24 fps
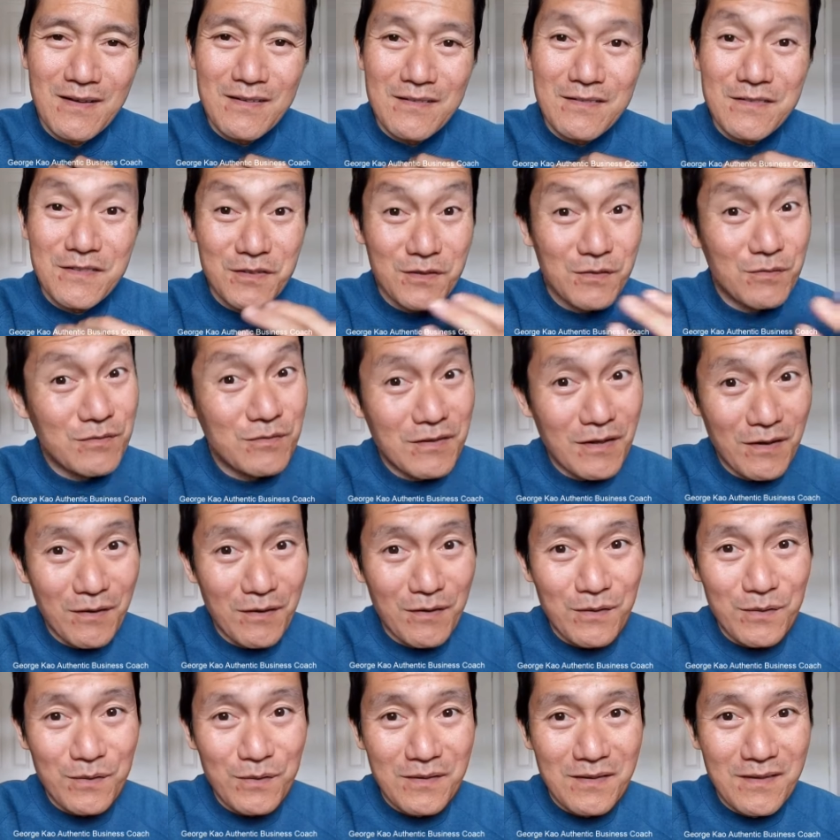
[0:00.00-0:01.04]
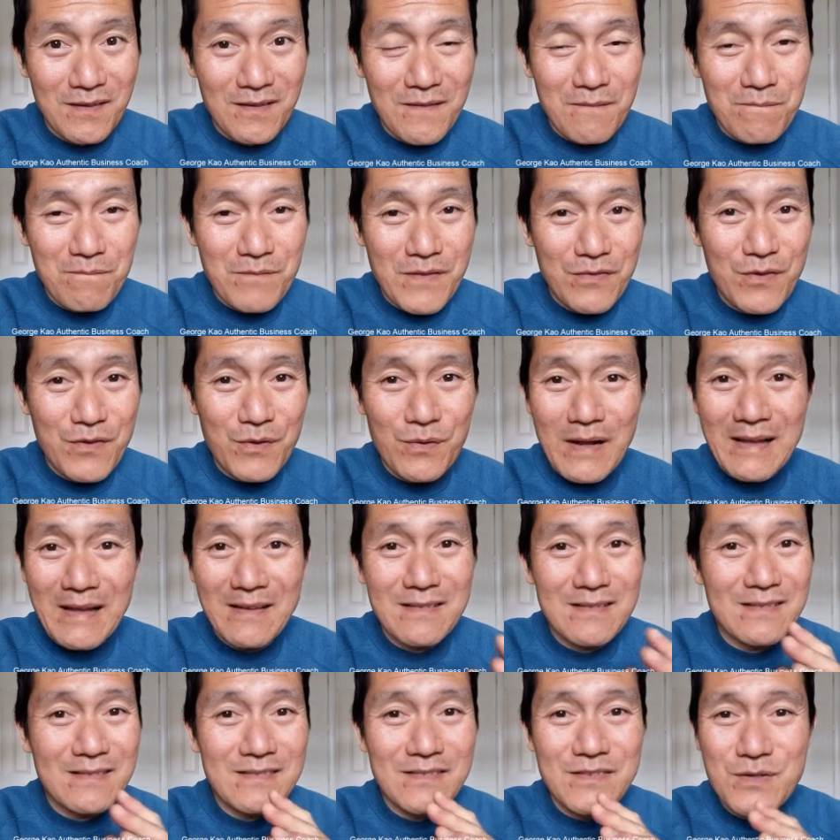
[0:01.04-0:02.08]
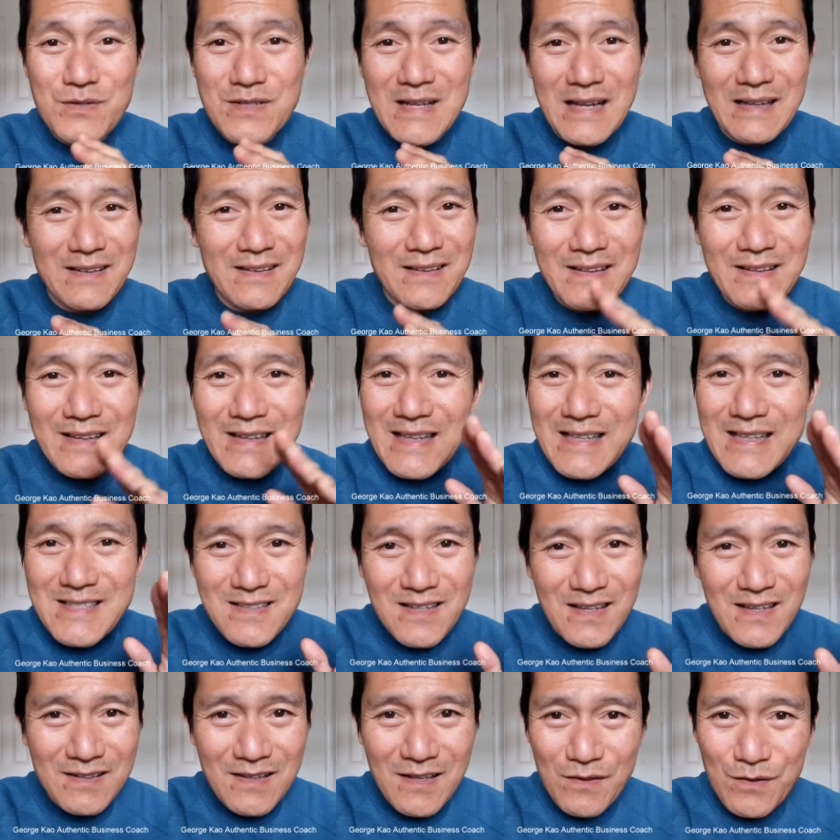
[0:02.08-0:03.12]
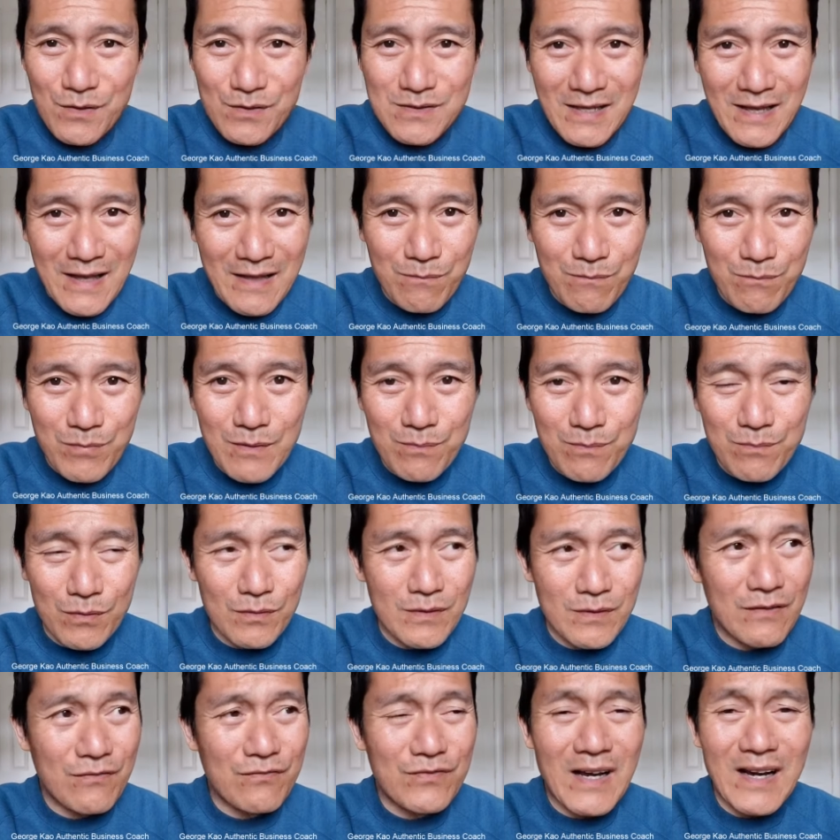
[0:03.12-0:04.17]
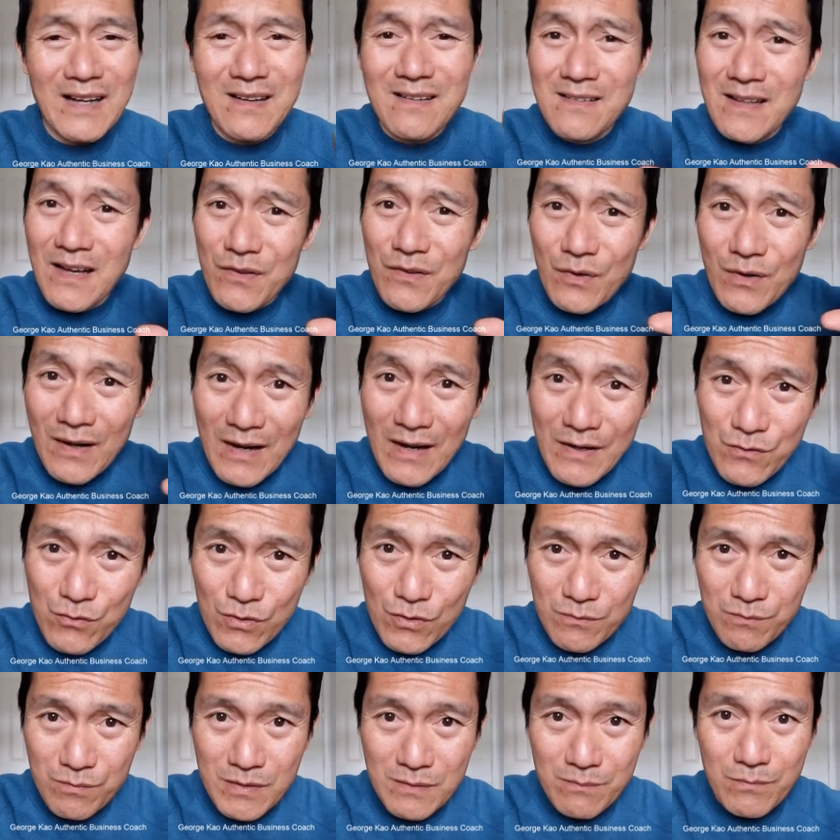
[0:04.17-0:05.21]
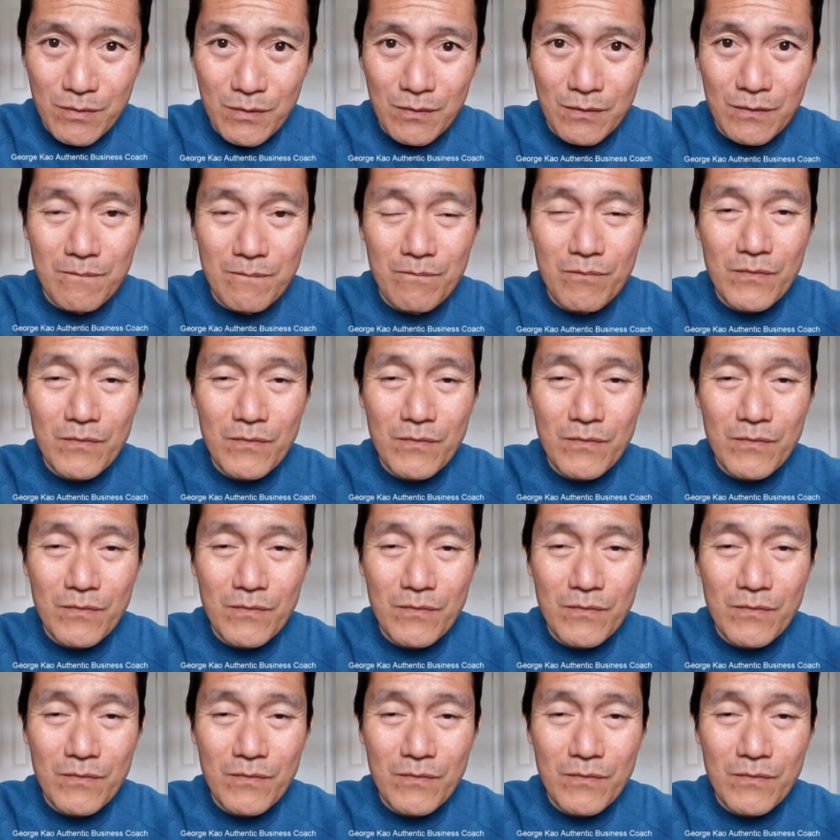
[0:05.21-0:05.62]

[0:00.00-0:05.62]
do you know that there at, there's at least another 10 people, if not another 100 people,